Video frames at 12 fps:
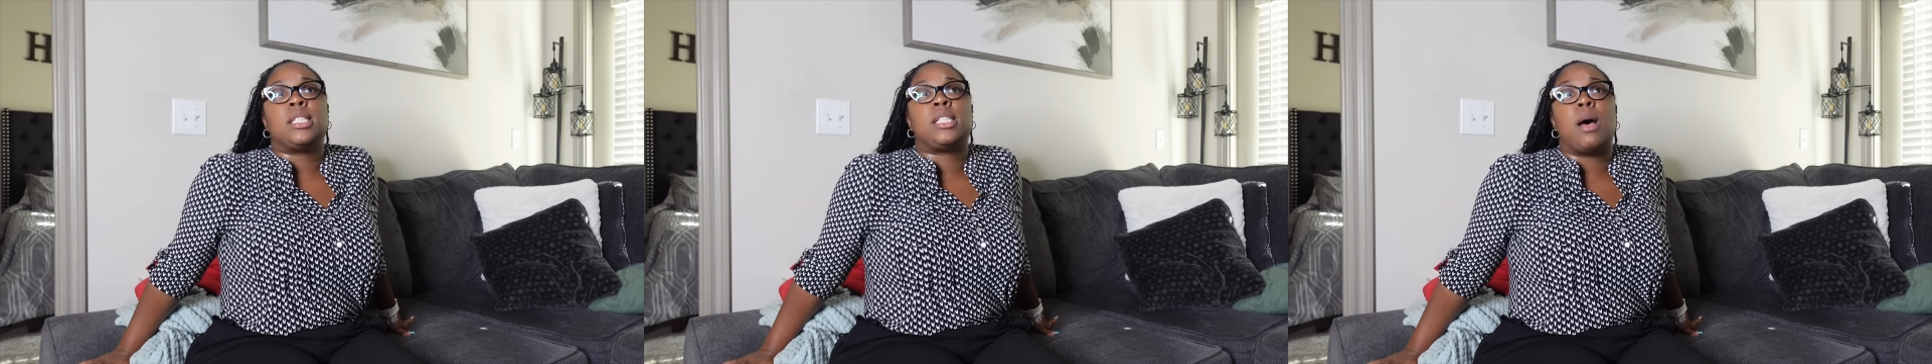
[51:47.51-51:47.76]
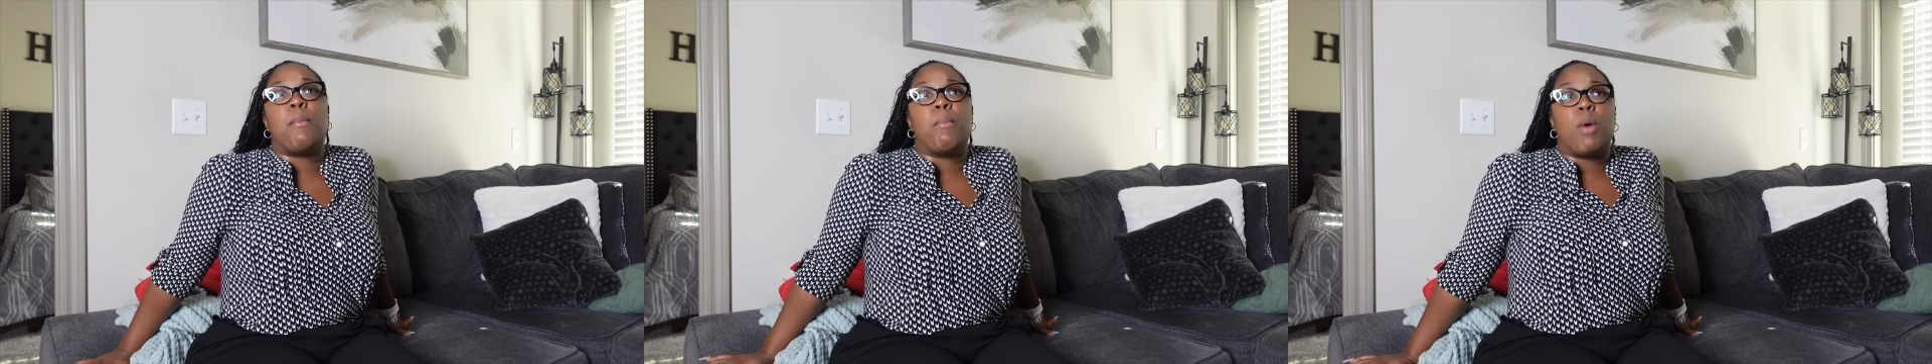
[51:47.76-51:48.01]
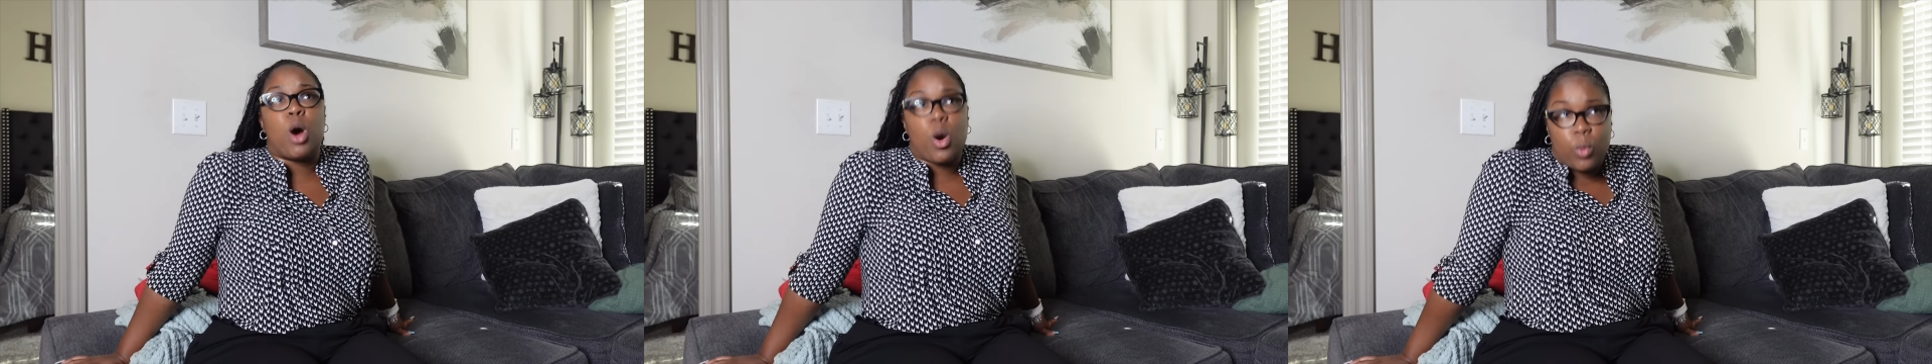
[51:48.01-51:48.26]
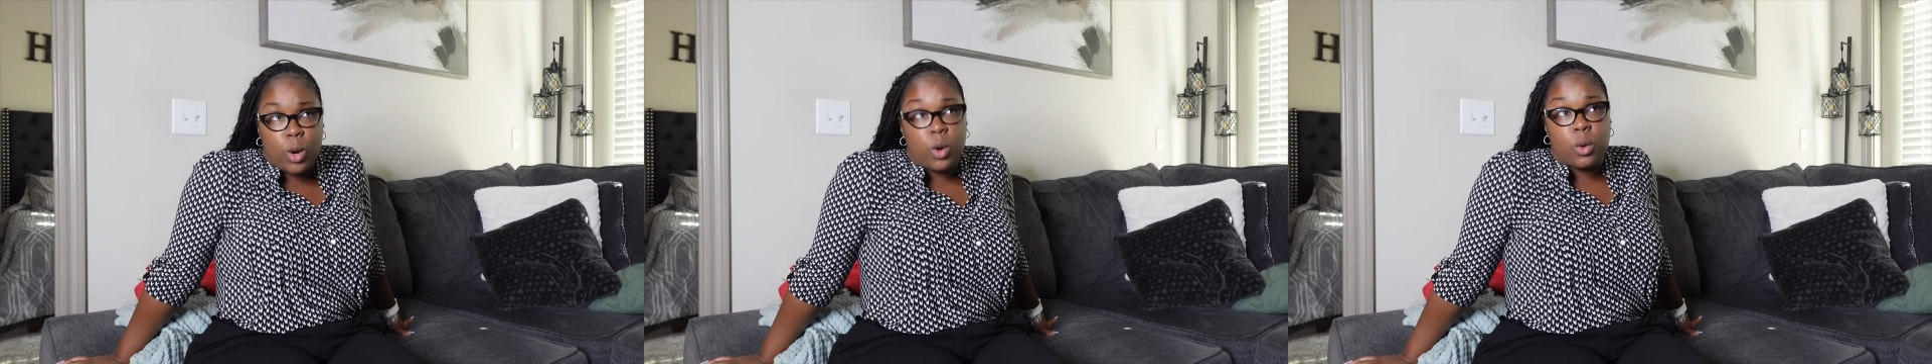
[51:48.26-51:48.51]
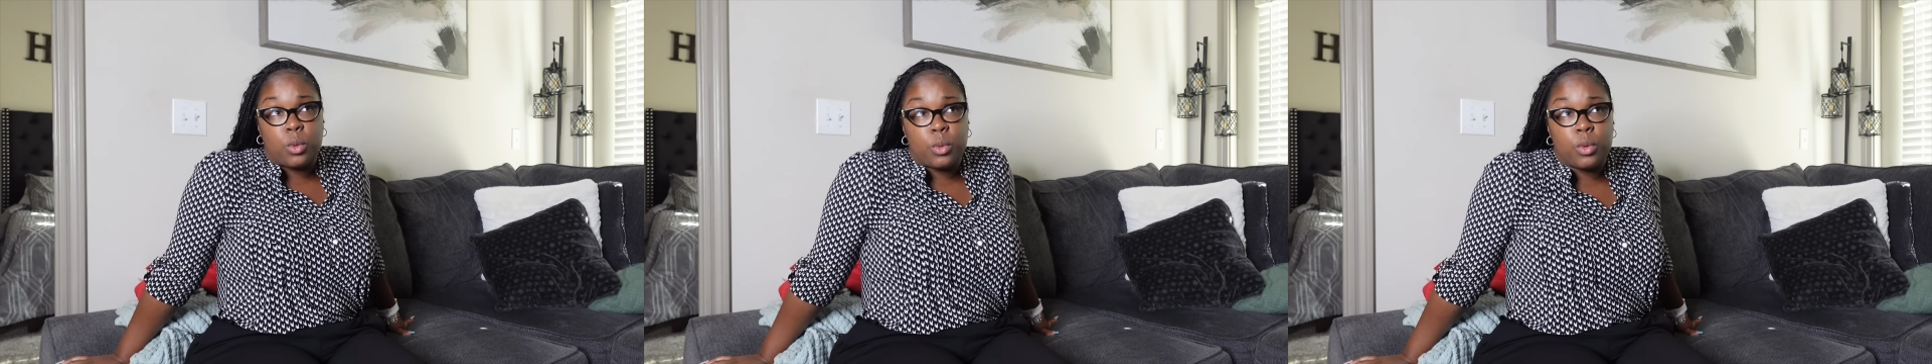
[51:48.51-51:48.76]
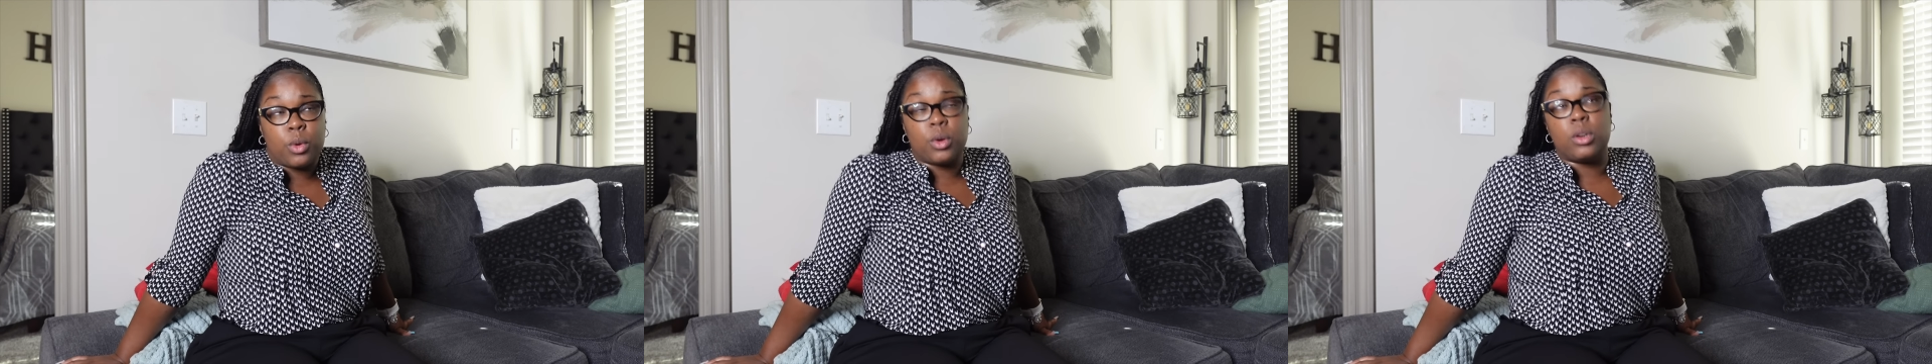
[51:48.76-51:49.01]
Tomorrow,
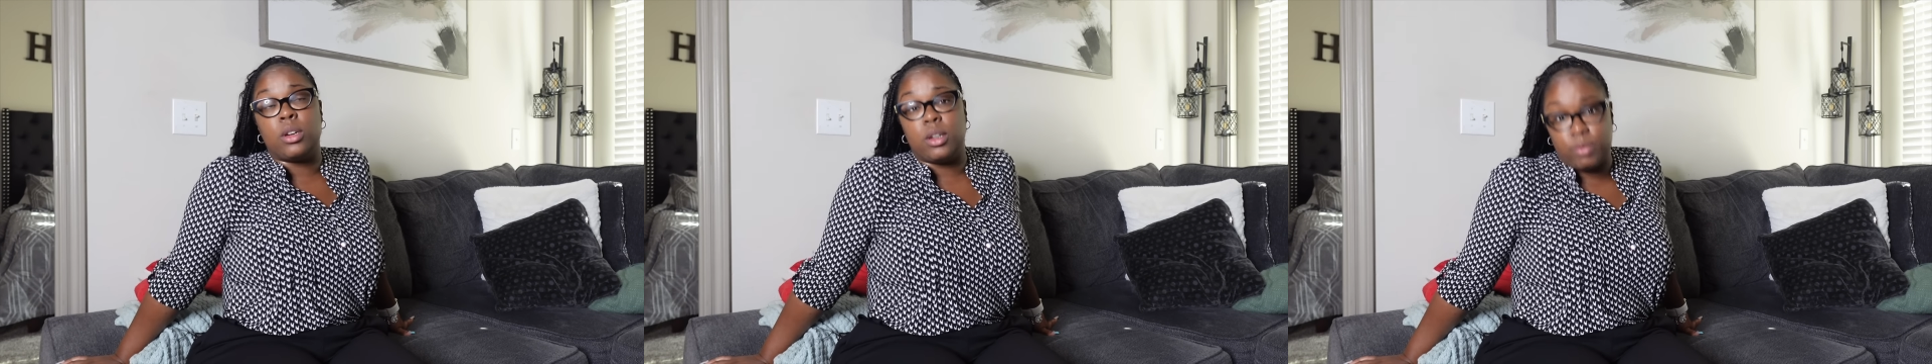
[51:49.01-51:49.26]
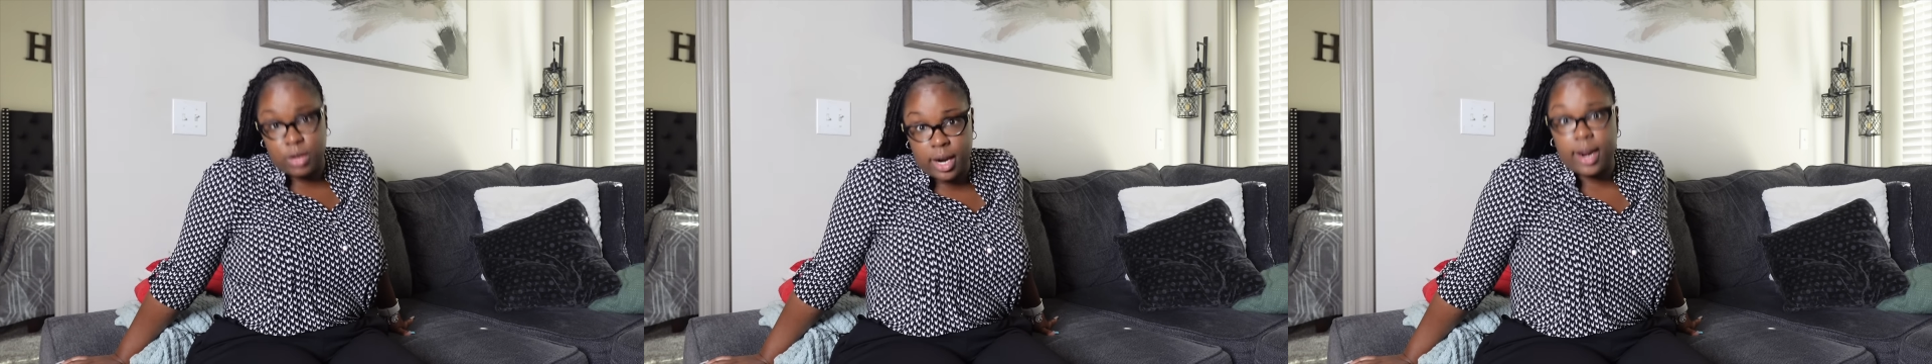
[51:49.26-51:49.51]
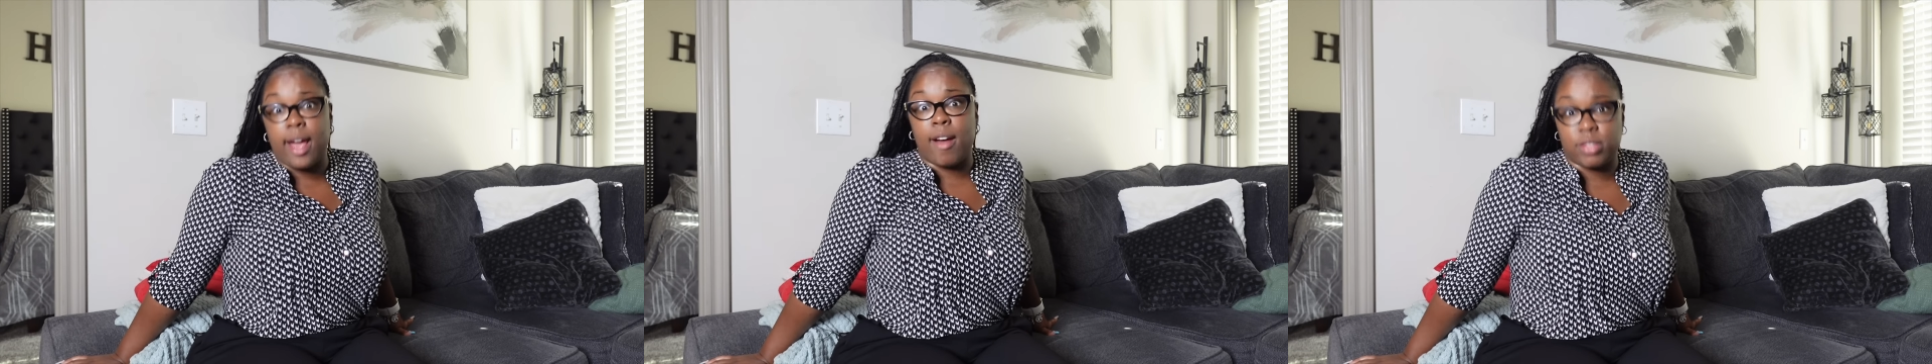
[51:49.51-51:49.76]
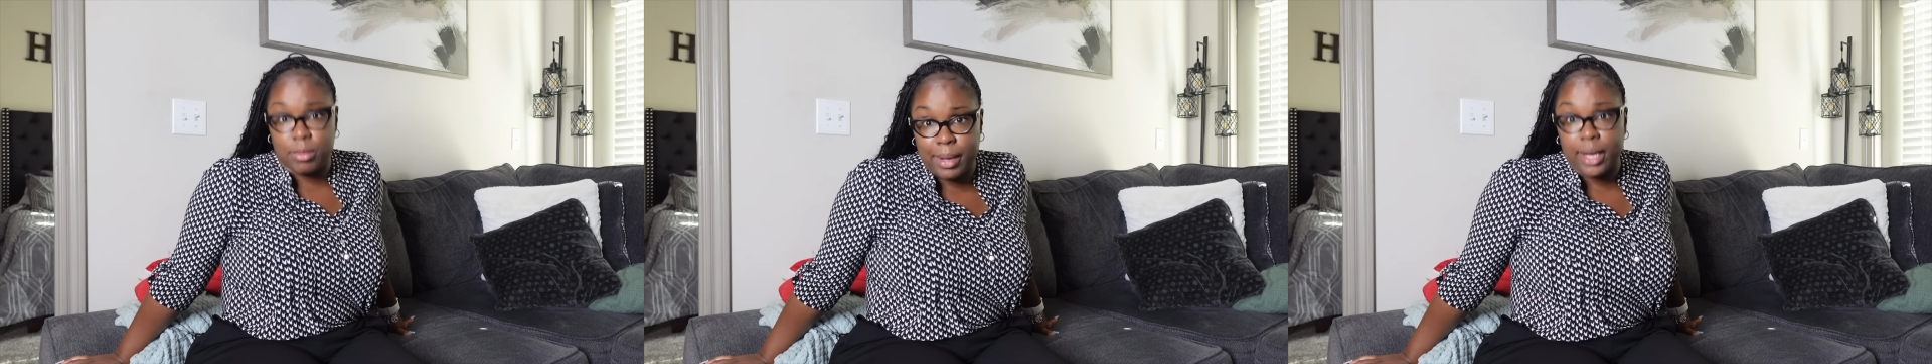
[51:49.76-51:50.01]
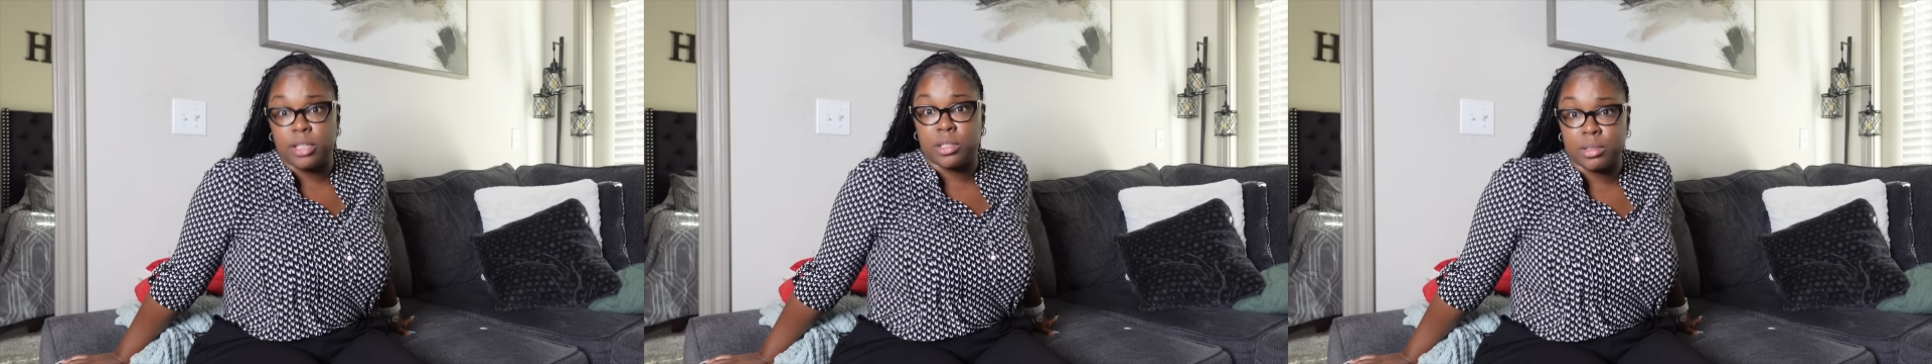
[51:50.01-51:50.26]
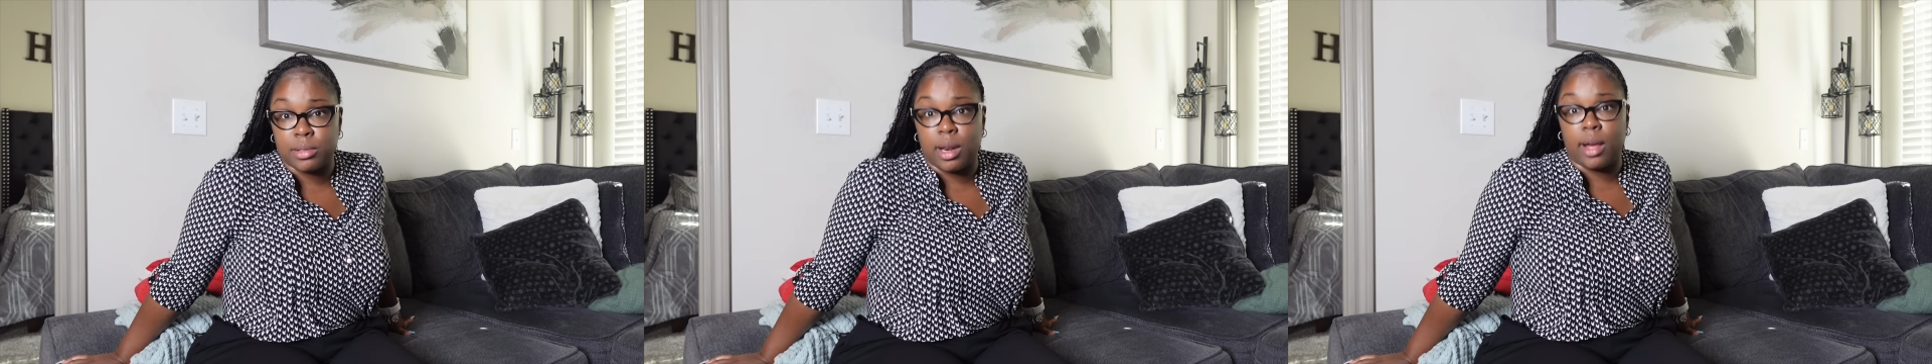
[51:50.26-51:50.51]
we got to have some patients.